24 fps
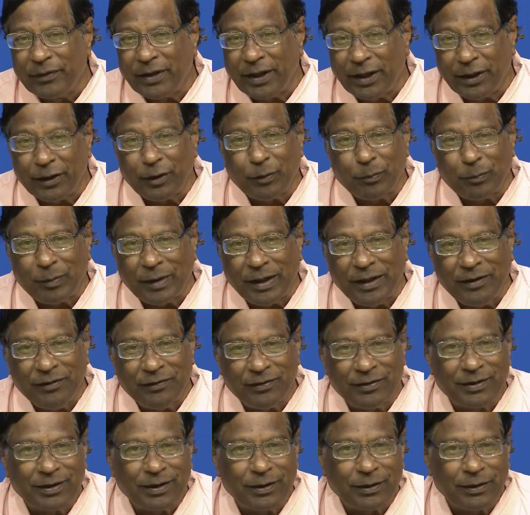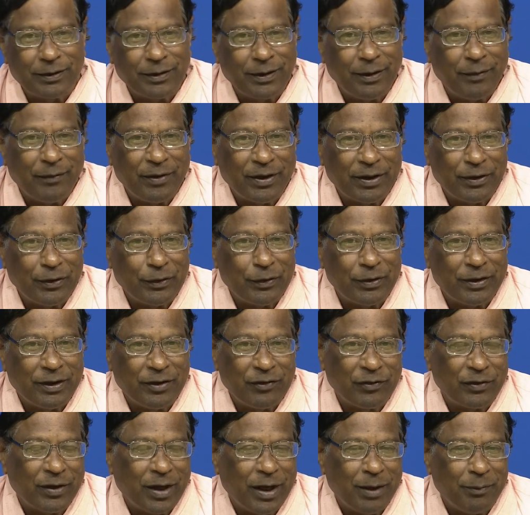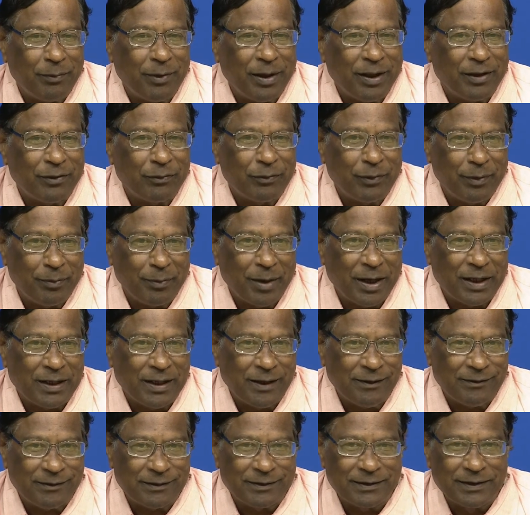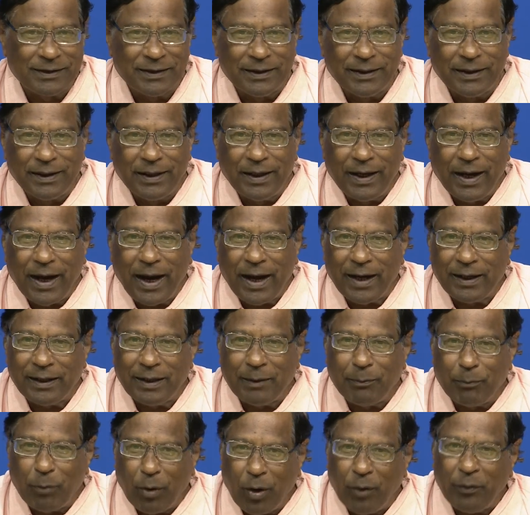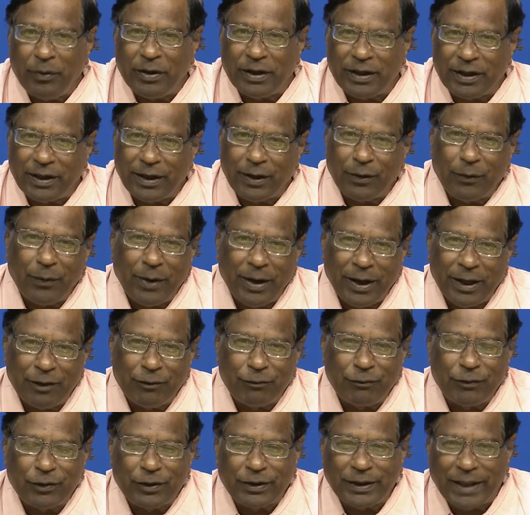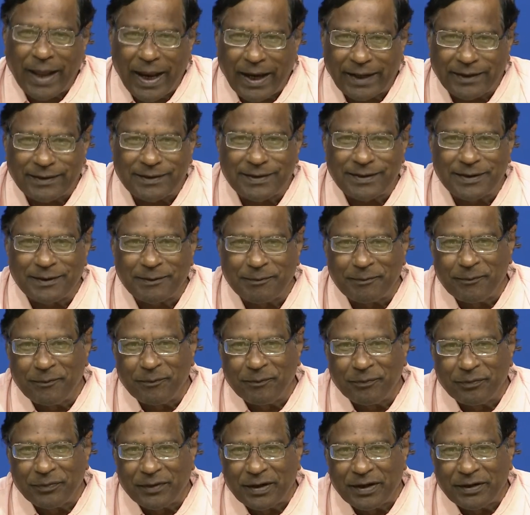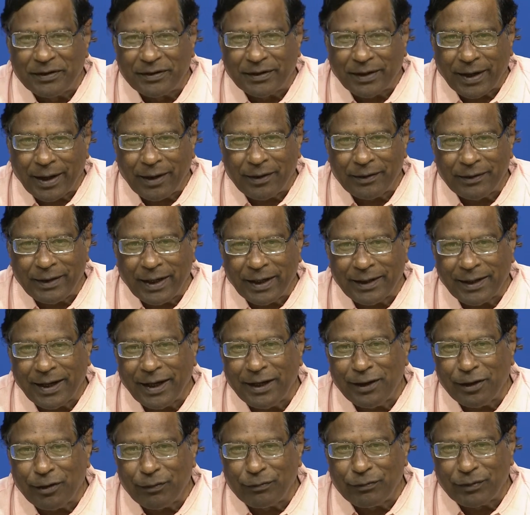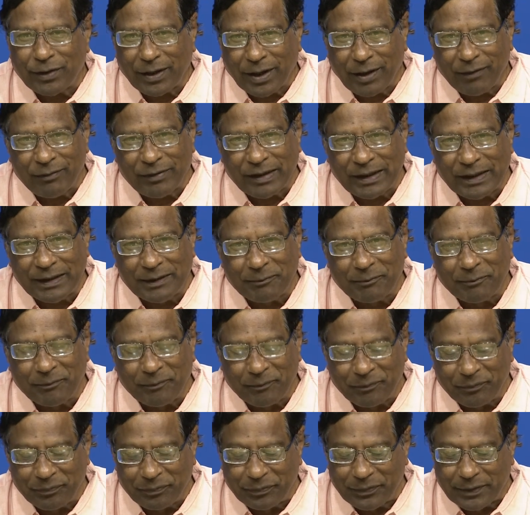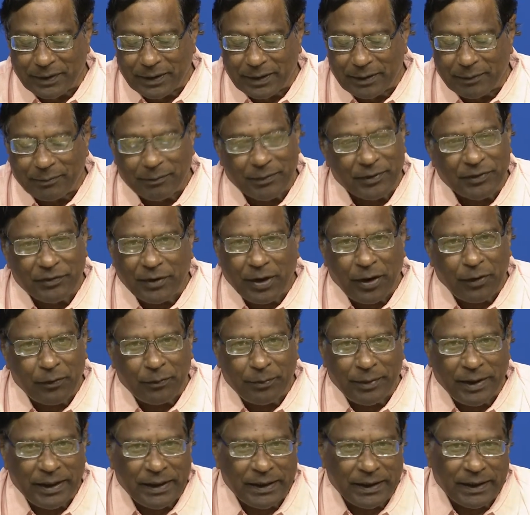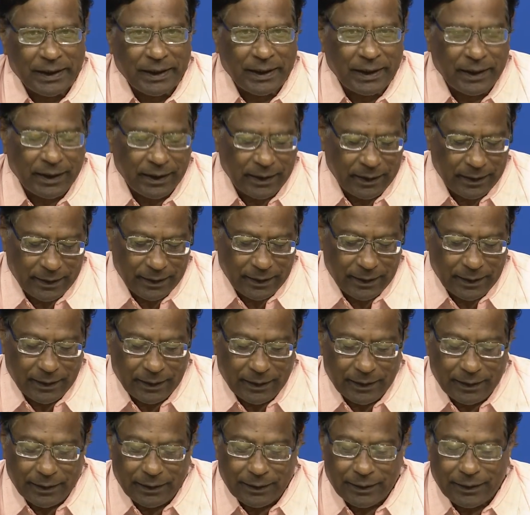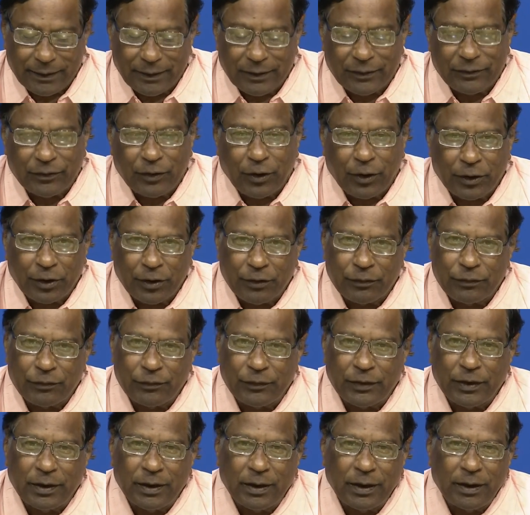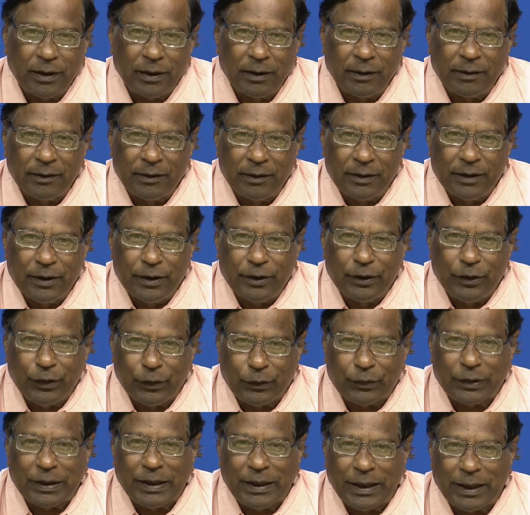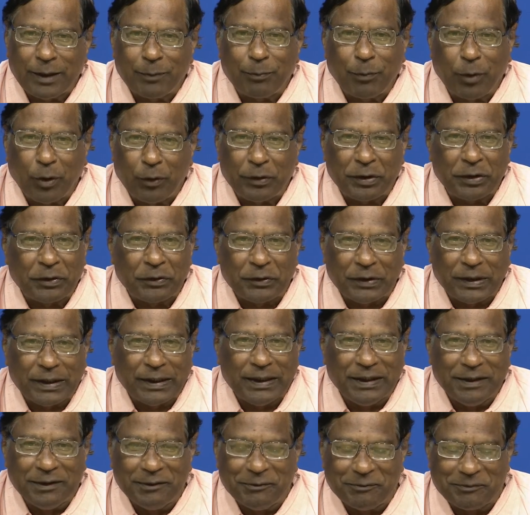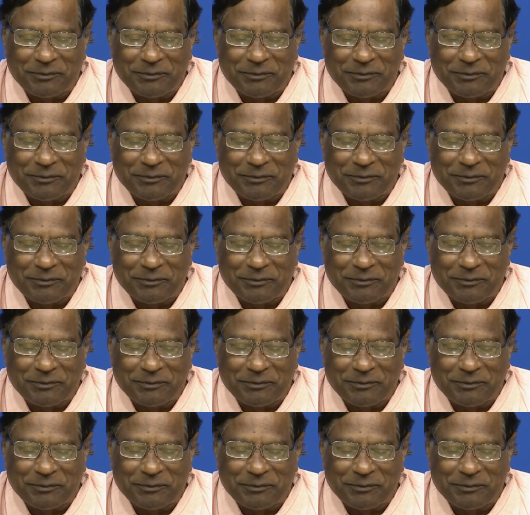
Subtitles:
aeroplanes. They were described as vimanas, and the power required for that kind of travel must have been a sort of nuclear power only.